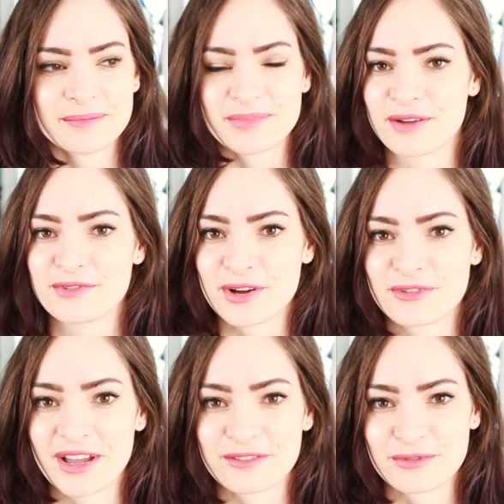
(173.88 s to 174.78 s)
but I've not
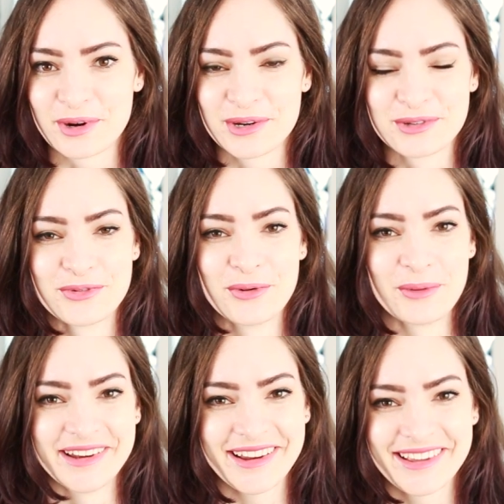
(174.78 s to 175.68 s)
found a very useful
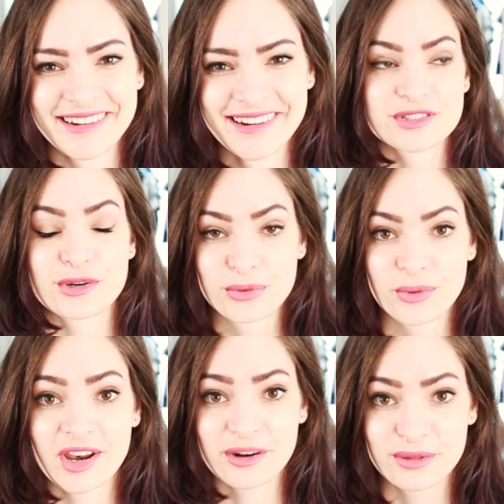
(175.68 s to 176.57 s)
one yet. So
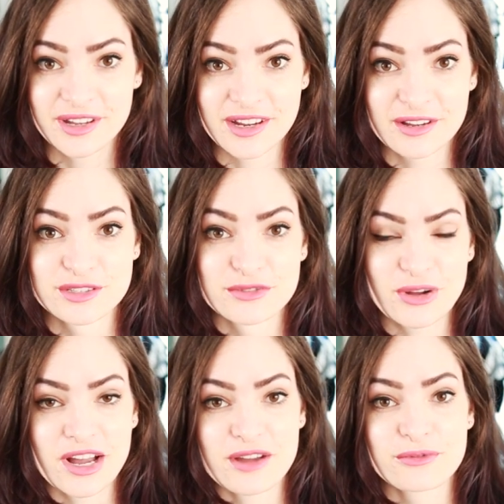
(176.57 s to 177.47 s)
while I don't think I could
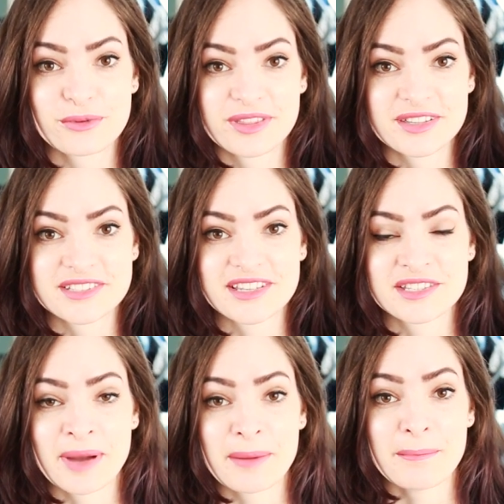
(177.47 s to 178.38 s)
survive with this
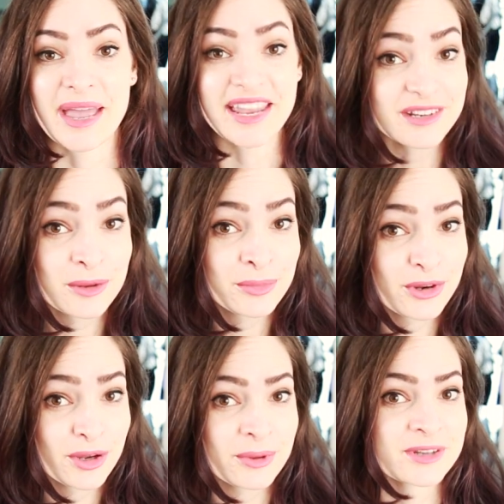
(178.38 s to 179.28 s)
as my main
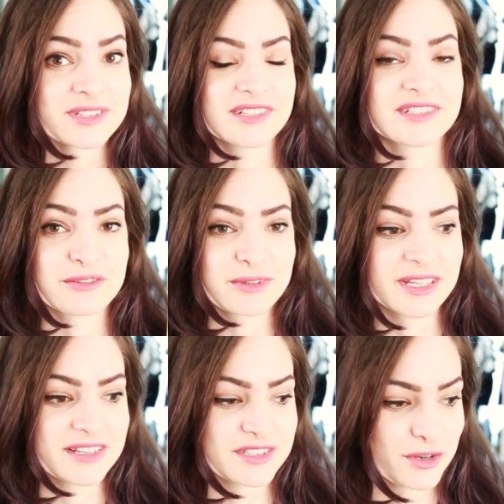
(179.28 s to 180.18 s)
computer, because it
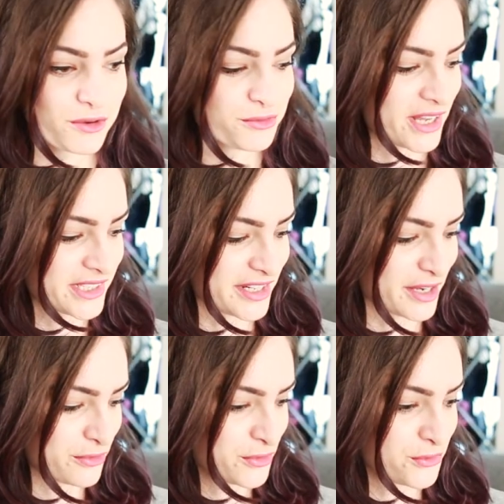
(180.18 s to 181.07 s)
definitely is not fast enough